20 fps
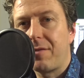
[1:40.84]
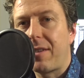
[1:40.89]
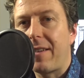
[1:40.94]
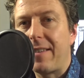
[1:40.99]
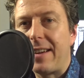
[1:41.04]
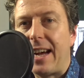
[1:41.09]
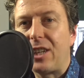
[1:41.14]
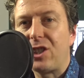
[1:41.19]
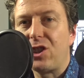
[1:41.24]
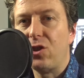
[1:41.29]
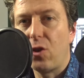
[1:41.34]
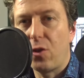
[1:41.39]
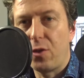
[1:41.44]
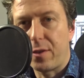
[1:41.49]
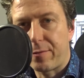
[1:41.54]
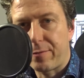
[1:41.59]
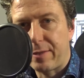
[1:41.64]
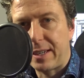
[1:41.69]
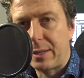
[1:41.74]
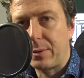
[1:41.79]
variation on the
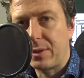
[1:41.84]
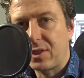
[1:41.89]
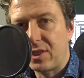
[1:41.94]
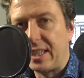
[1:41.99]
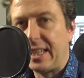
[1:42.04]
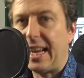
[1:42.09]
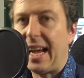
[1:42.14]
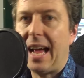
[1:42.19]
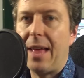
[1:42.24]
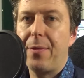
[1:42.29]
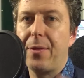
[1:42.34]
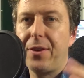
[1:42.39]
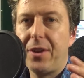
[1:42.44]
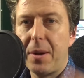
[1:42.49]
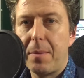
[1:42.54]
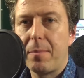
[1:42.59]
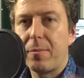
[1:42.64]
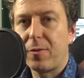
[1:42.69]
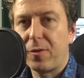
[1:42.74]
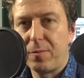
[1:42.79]
frequency and the
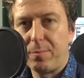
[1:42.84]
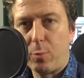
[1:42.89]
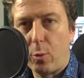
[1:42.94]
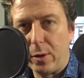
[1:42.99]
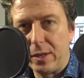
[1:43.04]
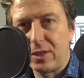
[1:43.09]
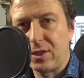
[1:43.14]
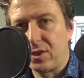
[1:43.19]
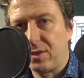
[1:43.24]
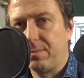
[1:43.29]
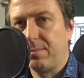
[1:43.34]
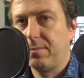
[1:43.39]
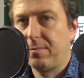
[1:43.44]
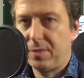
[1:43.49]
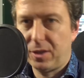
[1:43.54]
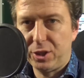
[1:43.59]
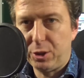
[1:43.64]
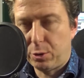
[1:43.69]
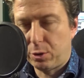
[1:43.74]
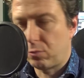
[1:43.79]
number of points
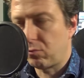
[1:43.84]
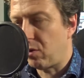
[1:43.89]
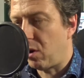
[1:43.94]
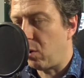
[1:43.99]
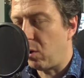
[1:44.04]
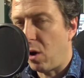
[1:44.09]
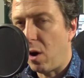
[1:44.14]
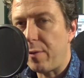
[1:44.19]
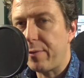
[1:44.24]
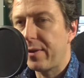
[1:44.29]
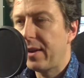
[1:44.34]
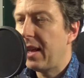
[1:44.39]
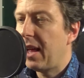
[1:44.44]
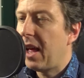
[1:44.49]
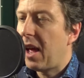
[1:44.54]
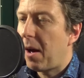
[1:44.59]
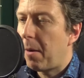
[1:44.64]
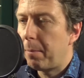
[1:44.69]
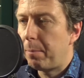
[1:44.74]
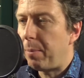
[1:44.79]
that you can roll
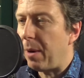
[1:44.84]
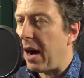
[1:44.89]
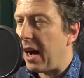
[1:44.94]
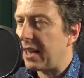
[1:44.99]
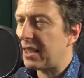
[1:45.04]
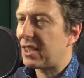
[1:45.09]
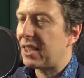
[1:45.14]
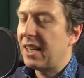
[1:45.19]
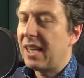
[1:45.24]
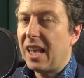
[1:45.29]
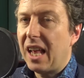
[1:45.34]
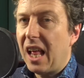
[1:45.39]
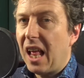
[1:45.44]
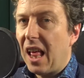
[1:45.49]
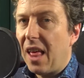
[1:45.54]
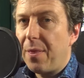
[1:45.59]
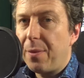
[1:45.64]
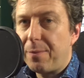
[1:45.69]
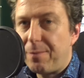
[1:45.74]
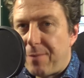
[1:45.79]
off, but
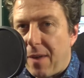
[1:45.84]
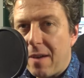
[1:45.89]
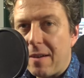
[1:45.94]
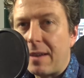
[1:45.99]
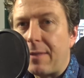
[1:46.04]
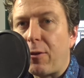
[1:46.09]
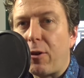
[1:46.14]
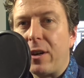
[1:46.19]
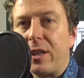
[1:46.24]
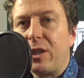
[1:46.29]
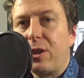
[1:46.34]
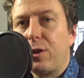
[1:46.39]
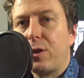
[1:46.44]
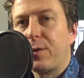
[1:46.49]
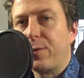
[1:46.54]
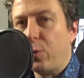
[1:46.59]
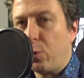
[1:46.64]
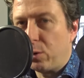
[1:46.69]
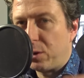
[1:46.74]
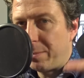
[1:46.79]
very, very
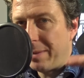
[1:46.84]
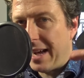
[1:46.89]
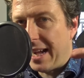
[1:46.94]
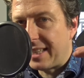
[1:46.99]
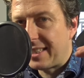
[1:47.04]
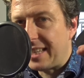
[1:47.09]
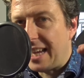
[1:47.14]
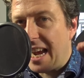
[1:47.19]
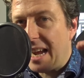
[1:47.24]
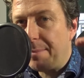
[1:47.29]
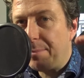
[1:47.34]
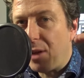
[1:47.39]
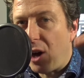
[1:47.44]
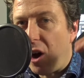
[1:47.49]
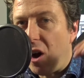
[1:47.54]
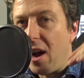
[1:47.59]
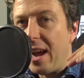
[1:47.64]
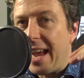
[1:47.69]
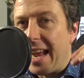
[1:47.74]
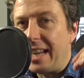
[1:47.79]
useful to be able to tame the
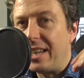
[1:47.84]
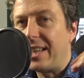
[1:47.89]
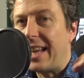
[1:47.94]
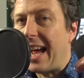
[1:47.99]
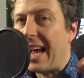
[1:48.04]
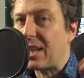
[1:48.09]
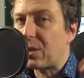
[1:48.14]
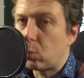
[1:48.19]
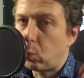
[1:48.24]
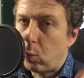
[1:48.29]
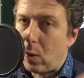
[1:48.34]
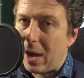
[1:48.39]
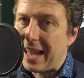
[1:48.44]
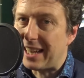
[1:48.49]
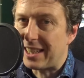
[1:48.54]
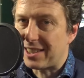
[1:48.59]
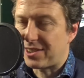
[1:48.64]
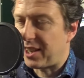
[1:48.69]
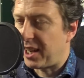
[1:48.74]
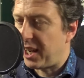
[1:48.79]
high end as well
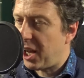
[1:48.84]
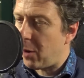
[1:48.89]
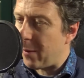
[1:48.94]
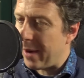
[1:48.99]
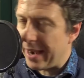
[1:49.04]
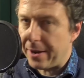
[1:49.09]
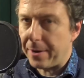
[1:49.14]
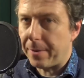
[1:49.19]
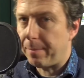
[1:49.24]
as the low end.